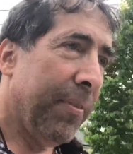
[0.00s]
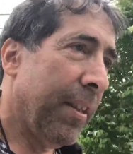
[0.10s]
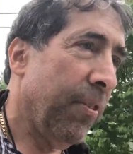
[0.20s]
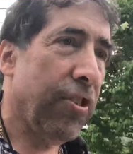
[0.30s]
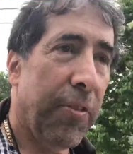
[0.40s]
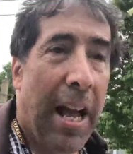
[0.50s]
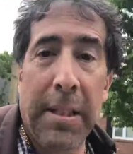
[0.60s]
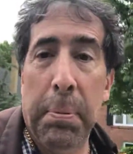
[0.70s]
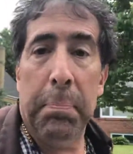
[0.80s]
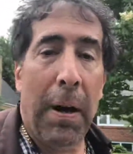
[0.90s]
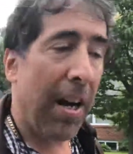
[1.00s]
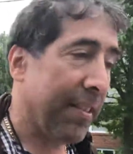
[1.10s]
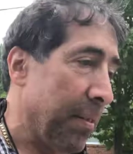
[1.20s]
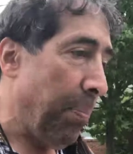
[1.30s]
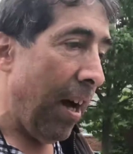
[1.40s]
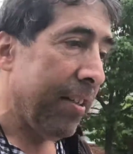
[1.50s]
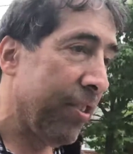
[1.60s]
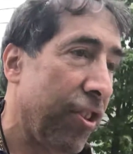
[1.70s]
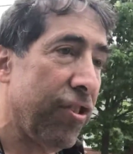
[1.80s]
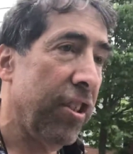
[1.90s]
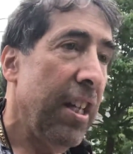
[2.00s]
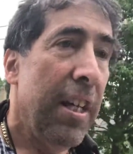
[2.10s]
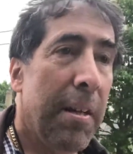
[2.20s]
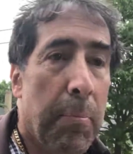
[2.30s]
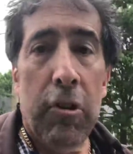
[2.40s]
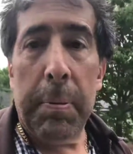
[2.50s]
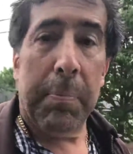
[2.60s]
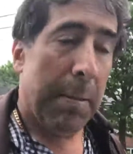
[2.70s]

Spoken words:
I had to put boxes and boxes just because most people,